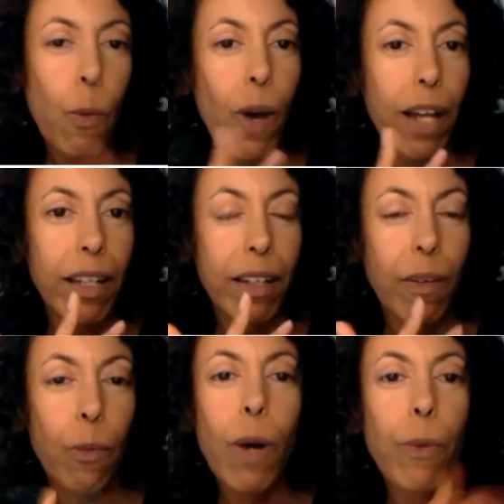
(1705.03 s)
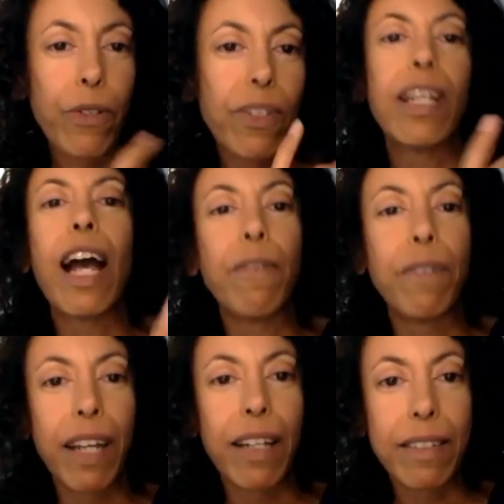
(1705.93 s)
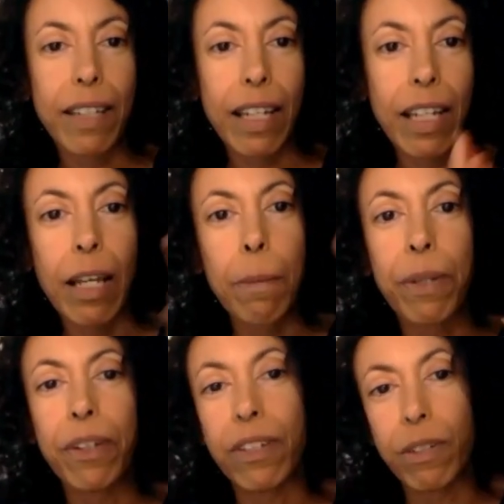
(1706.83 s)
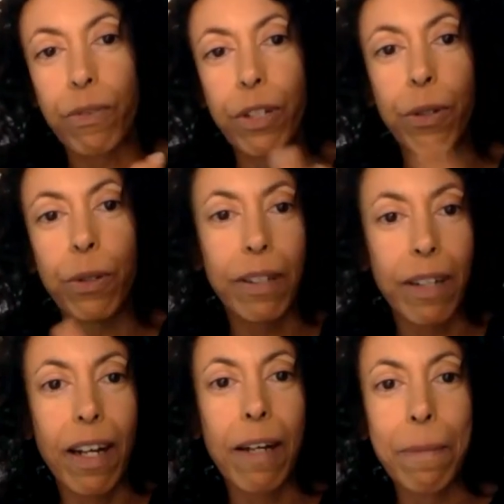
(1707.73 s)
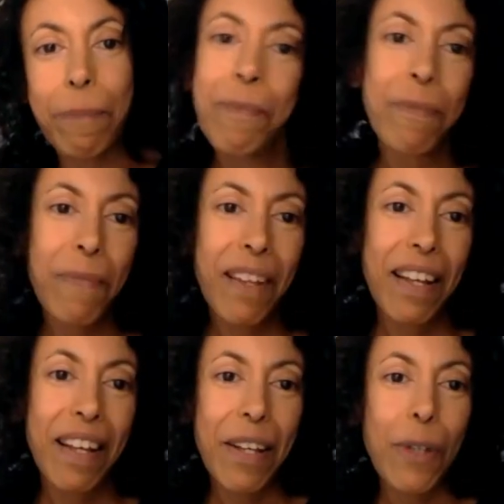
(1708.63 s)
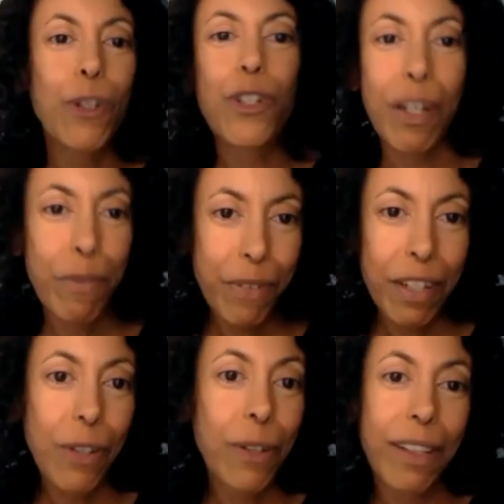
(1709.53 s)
What was the galvanizing impetus for your shift in your